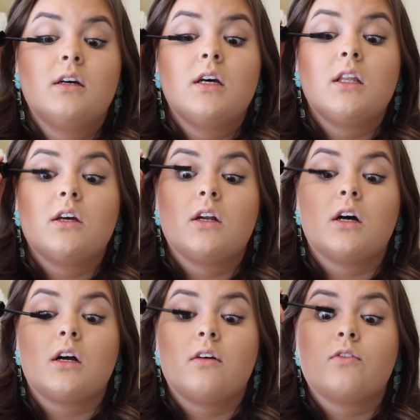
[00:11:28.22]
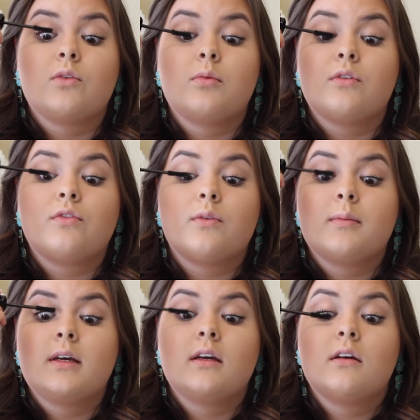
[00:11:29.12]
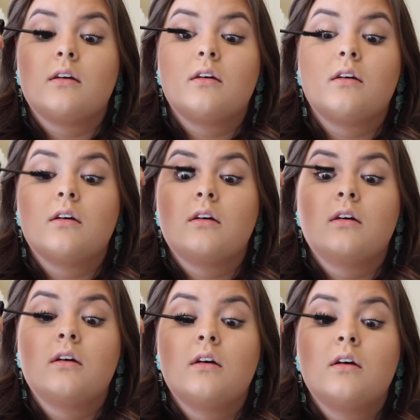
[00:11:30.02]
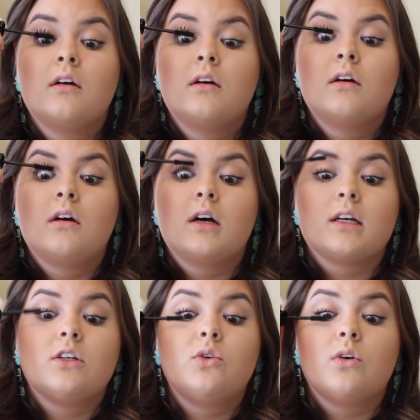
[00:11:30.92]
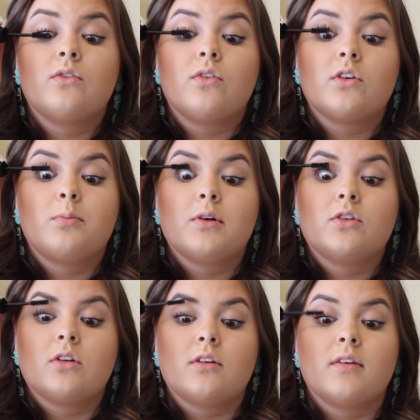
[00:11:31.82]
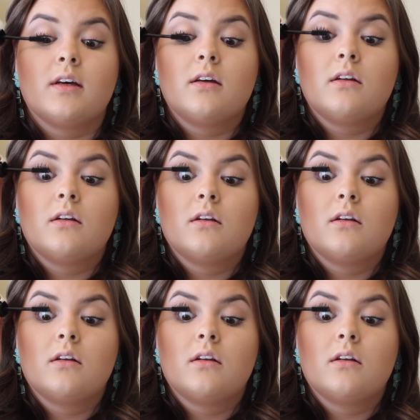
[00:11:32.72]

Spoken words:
And they're not comfortable for me. I could do it for a special event,